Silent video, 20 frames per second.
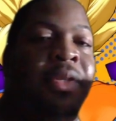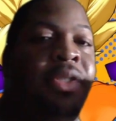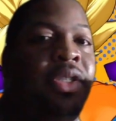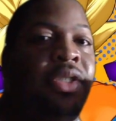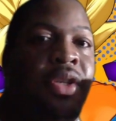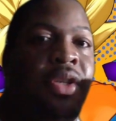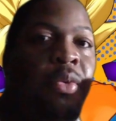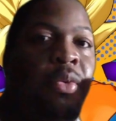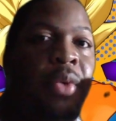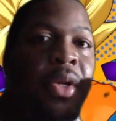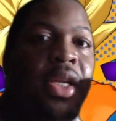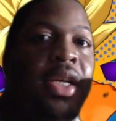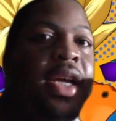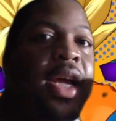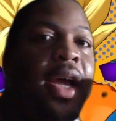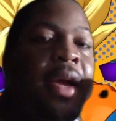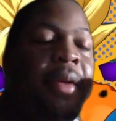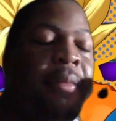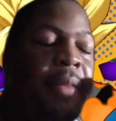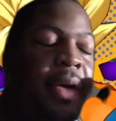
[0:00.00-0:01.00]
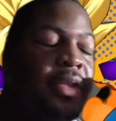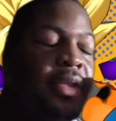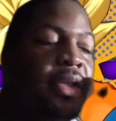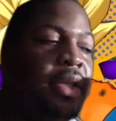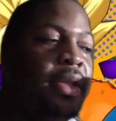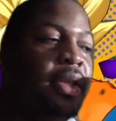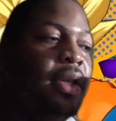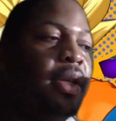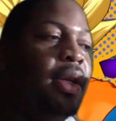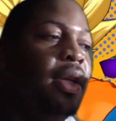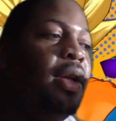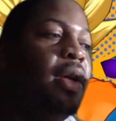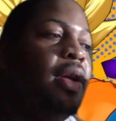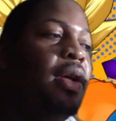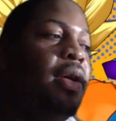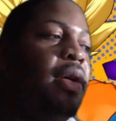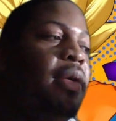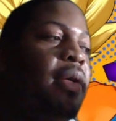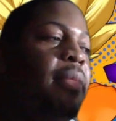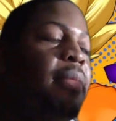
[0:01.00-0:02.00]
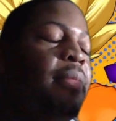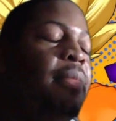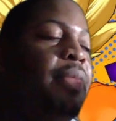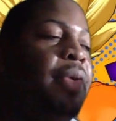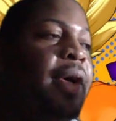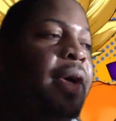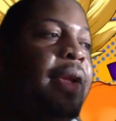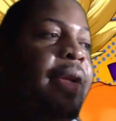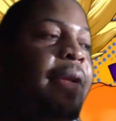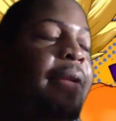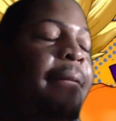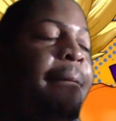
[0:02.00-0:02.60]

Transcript: position to win the game, basically. But